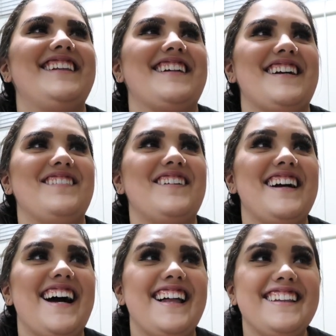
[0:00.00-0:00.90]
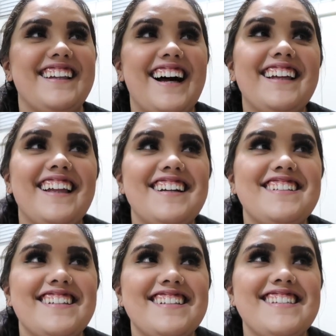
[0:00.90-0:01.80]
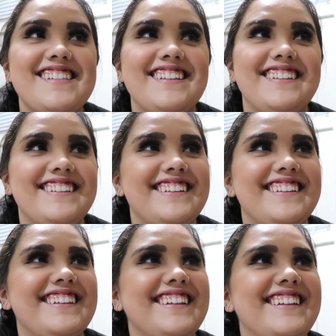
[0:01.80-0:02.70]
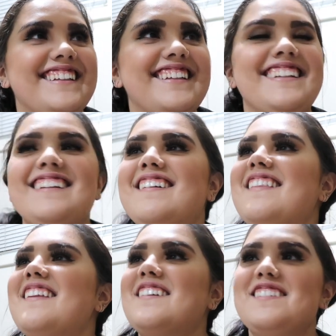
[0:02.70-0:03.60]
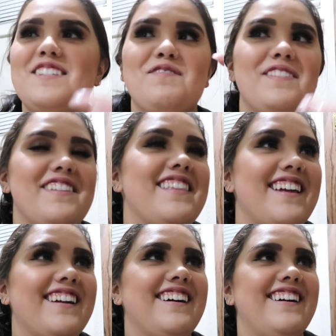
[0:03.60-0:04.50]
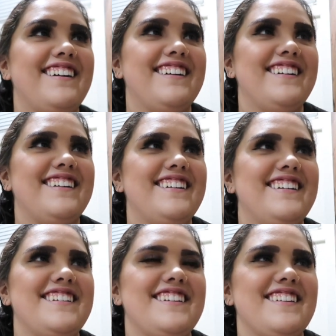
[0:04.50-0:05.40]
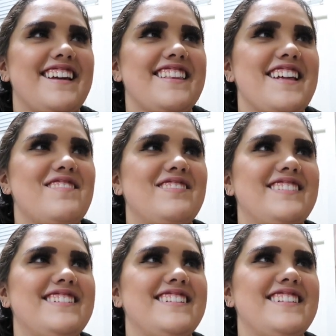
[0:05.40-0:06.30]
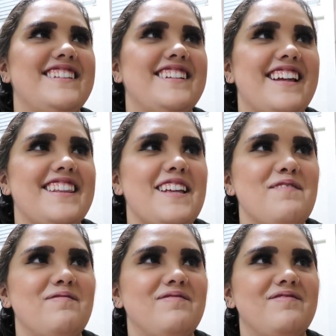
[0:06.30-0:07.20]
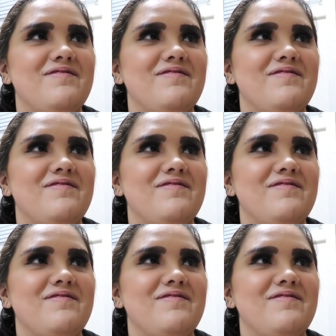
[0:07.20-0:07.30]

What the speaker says: Look at my eyelashes. They're super thick, huh? Do you like them? Do you like them?